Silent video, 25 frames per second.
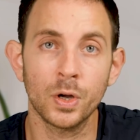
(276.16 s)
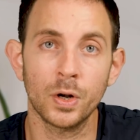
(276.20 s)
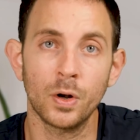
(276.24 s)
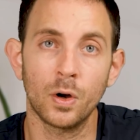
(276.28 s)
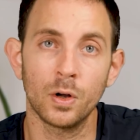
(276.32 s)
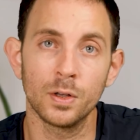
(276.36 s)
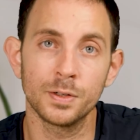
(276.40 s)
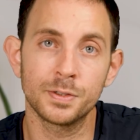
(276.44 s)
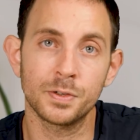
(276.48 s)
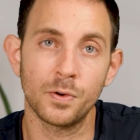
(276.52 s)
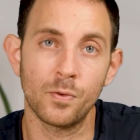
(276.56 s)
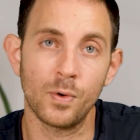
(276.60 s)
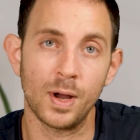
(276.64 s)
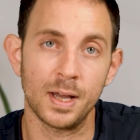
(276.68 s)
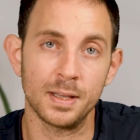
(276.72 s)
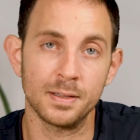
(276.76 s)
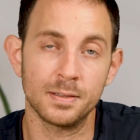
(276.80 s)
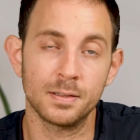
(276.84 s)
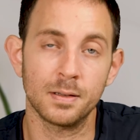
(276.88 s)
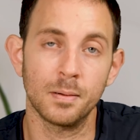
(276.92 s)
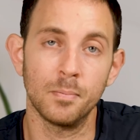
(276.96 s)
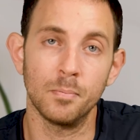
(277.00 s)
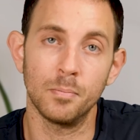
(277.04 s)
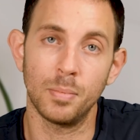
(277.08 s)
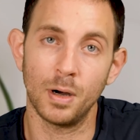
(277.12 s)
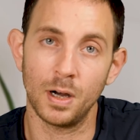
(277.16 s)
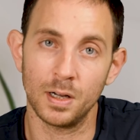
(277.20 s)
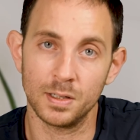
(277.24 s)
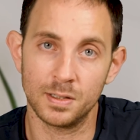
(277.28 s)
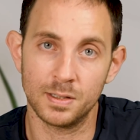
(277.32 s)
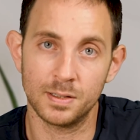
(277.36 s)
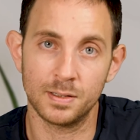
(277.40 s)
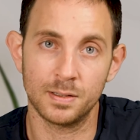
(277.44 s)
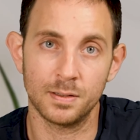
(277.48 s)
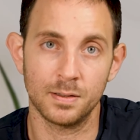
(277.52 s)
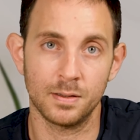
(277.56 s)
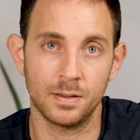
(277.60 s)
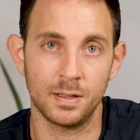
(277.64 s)
You can also run some bots
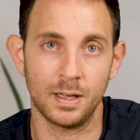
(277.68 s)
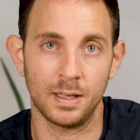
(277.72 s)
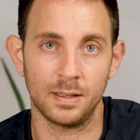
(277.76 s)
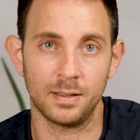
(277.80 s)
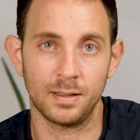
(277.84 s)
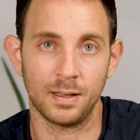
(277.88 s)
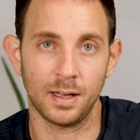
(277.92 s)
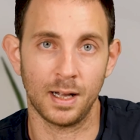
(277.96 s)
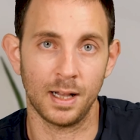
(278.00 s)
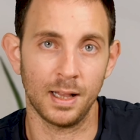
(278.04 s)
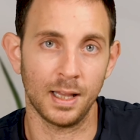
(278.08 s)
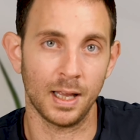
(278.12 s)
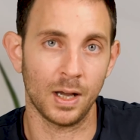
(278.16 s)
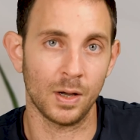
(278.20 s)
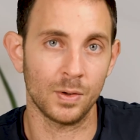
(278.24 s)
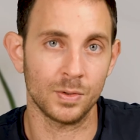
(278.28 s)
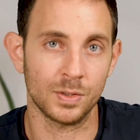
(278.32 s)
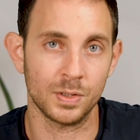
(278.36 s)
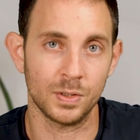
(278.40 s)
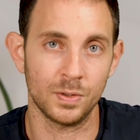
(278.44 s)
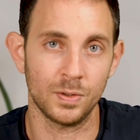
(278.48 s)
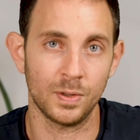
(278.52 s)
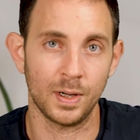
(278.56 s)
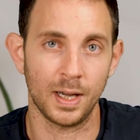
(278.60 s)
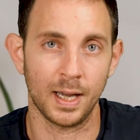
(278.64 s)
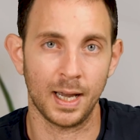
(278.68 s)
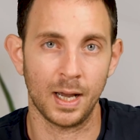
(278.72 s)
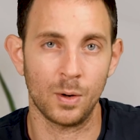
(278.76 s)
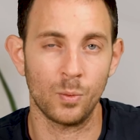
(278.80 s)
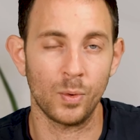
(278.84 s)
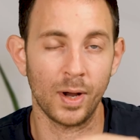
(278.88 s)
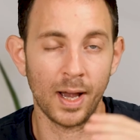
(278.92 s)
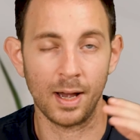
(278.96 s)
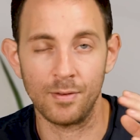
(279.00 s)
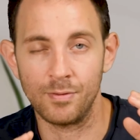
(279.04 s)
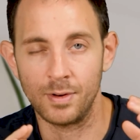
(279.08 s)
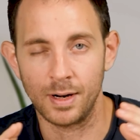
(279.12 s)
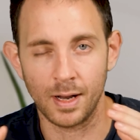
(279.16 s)
that allows you, again,
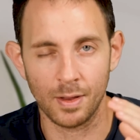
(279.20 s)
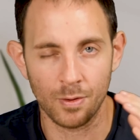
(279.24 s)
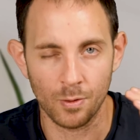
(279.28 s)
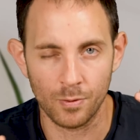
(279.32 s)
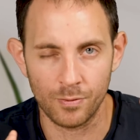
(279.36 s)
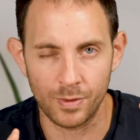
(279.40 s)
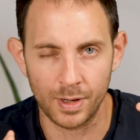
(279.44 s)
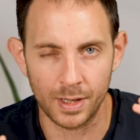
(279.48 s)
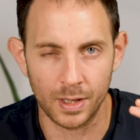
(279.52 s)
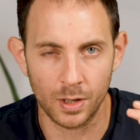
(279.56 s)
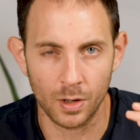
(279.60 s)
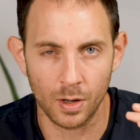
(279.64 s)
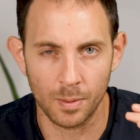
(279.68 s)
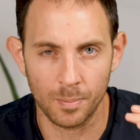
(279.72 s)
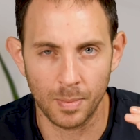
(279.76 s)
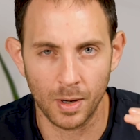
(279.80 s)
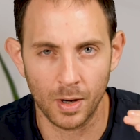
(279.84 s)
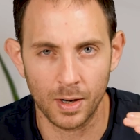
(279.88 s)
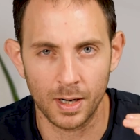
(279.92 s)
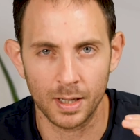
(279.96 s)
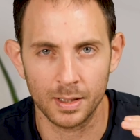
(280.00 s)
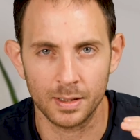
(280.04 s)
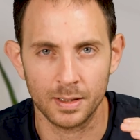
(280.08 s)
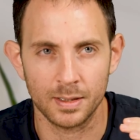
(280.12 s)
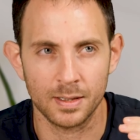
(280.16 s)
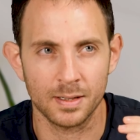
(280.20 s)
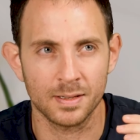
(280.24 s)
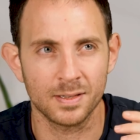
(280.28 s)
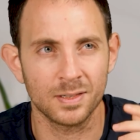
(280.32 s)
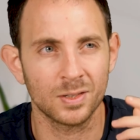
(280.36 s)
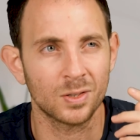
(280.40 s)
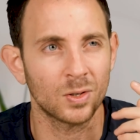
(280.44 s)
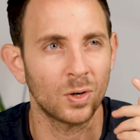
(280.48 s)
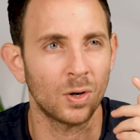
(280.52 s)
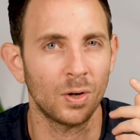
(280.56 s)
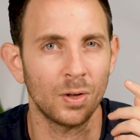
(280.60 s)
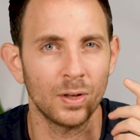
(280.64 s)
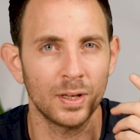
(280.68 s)
we have another video about it. It's
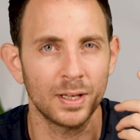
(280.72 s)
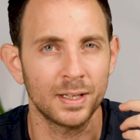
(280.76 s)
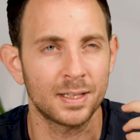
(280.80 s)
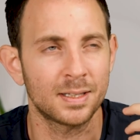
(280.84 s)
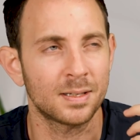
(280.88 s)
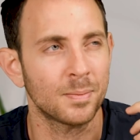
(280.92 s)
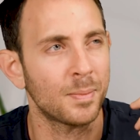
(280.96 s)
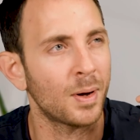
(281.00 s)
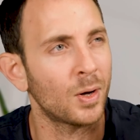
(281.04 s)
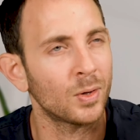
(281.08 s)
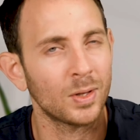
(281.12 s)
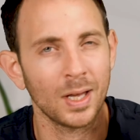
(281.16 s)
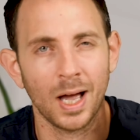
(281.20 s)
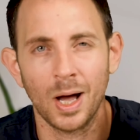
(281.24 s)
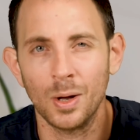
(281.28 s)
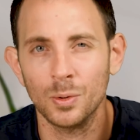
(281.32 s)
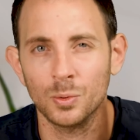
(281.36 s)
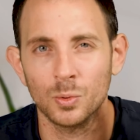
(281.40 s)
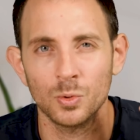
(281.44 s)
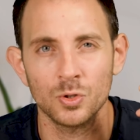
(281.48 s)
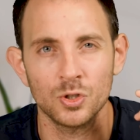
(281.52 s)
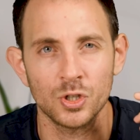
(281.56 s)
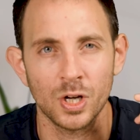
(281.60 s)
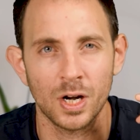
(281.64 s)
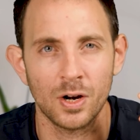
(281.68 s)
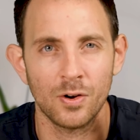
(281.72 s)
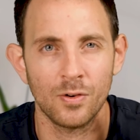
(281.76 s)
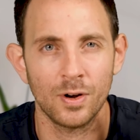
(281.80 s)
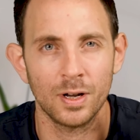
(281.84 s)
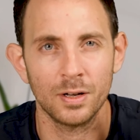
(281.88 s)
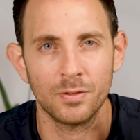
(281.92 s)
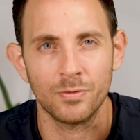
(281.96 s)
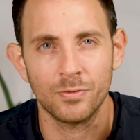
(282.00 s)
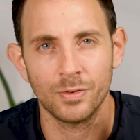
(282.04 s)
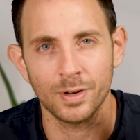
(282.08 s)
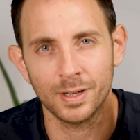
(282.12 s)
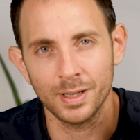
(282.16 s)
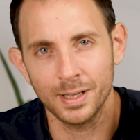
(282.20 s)
called, it's about how to generate
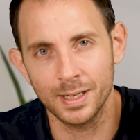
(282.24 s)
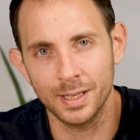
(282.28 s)
free